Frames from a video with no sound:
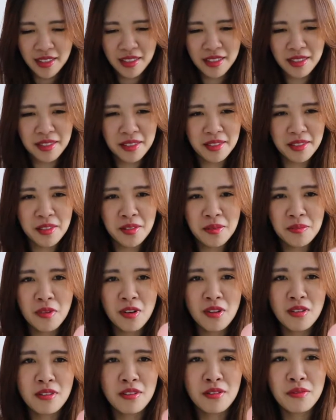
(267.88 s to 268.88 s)
There's a
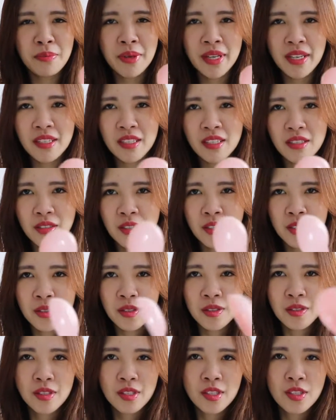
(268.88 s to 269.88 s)
small little pink
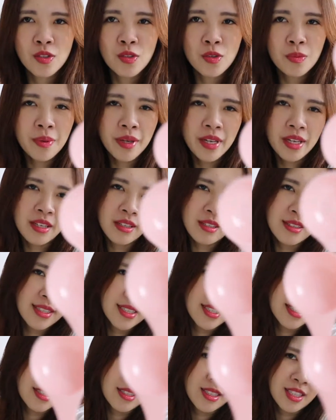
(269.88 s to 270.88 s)

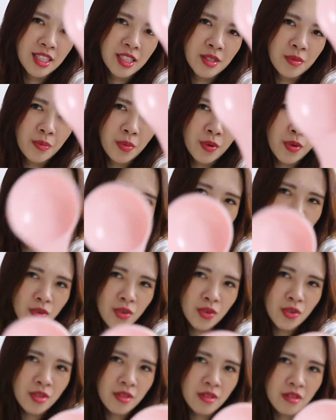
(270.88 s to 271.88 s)
scooping
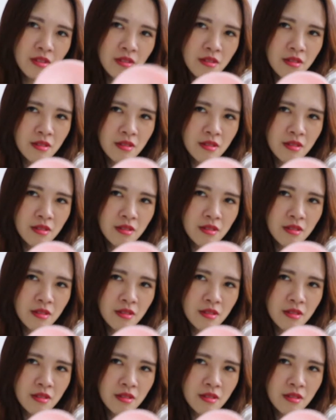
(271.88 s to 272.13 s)
spoon